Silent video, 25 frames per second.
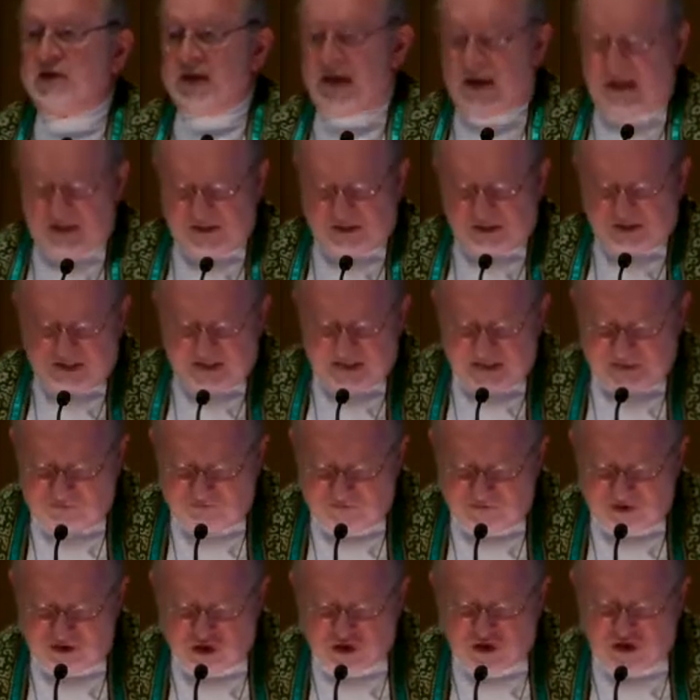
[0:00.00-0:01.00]
us that
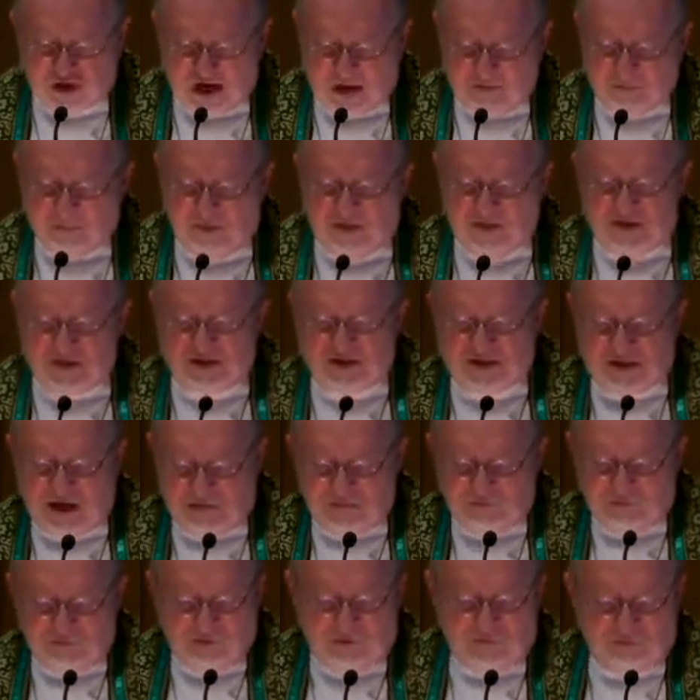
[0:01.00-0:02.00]
if the shepherd
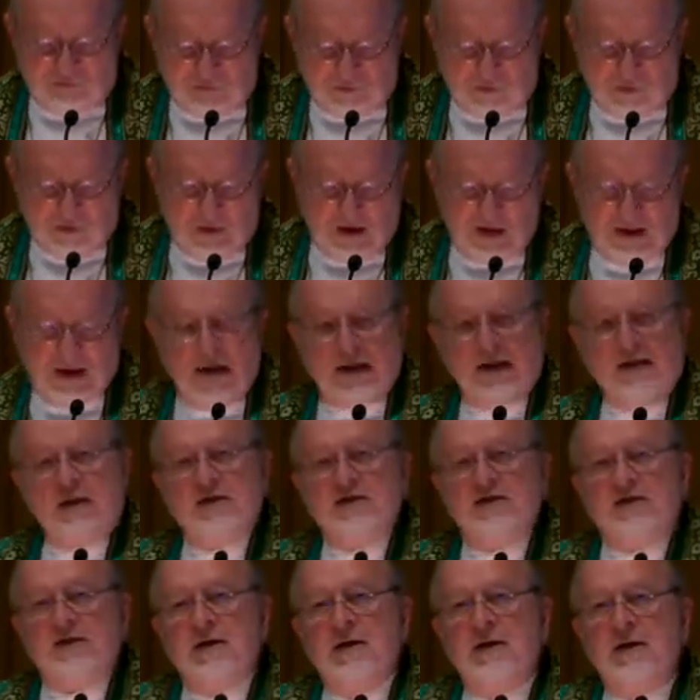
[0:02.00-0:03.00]
suffered for
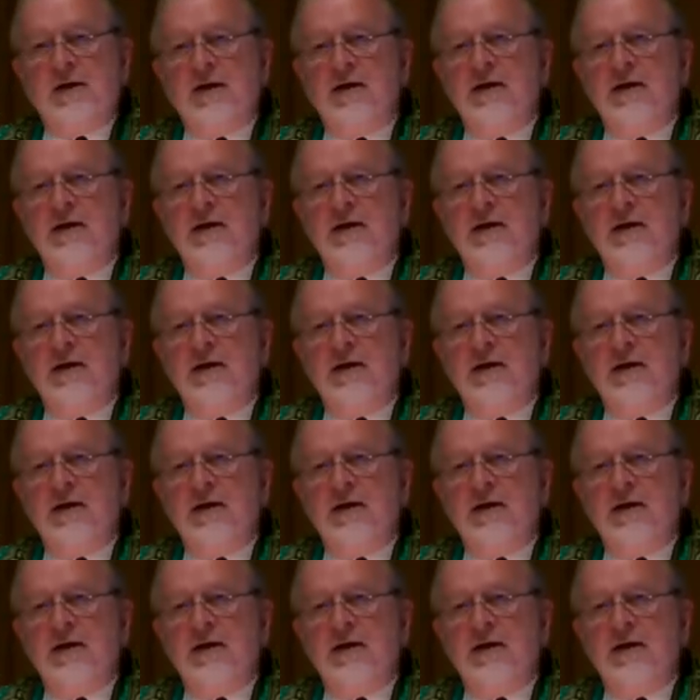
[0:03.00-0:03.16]
us,